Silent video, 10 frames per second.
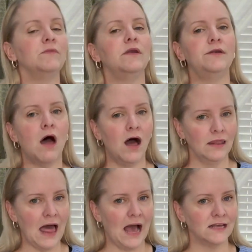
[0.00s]
not
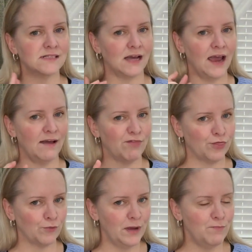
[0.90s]
last, I have
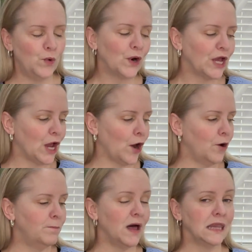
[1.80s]
3 more to
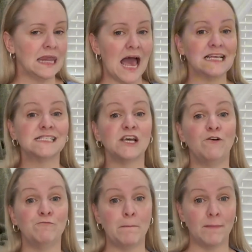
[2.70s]
go, but last
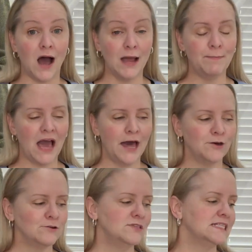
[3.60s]
of my
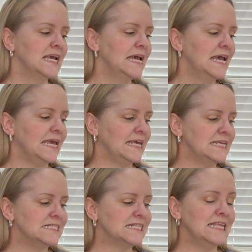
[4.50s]
patterns
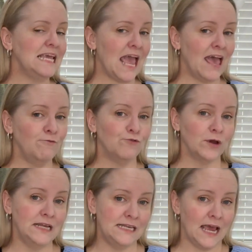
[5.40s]
is the
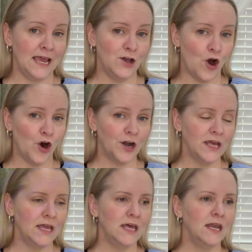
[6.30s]
everyday
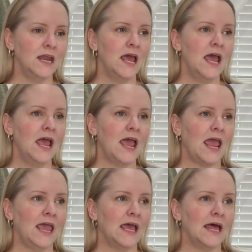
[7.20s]
cardigan.
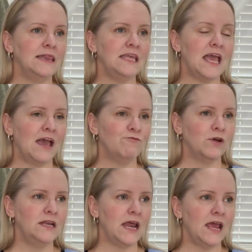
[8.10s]
And the
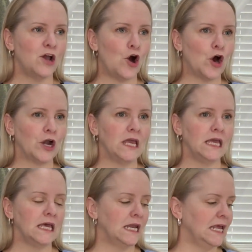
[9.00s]
everyday
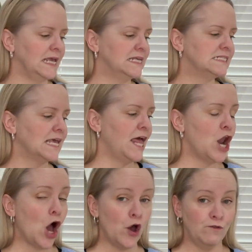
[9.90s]
cardigan is
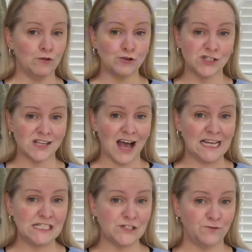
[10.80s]
an
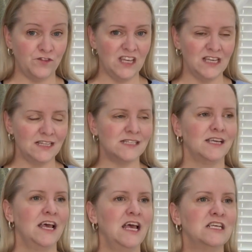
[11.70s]
oversized fit.
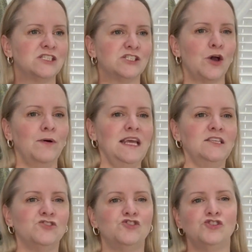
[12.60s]
So
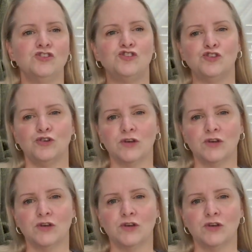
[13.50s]
it's just